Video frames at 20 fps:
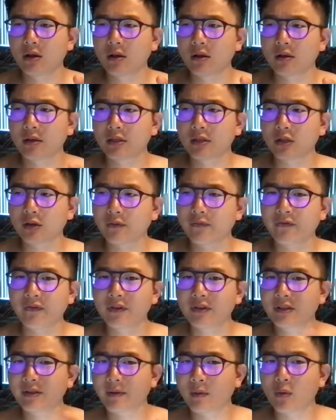So
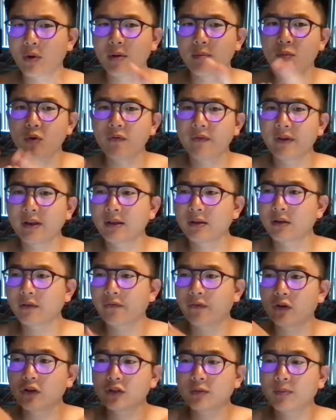first, we're moving the
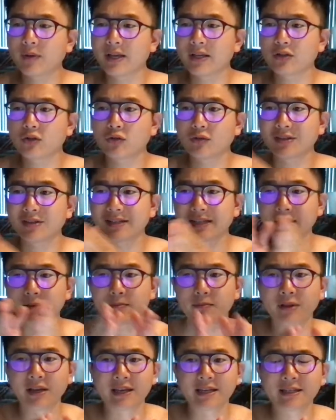first place to the second
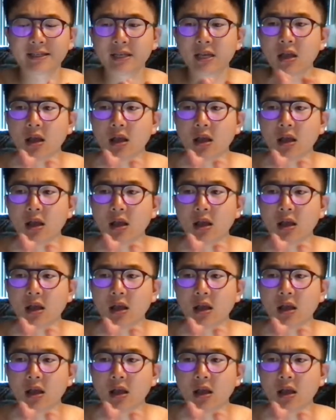place,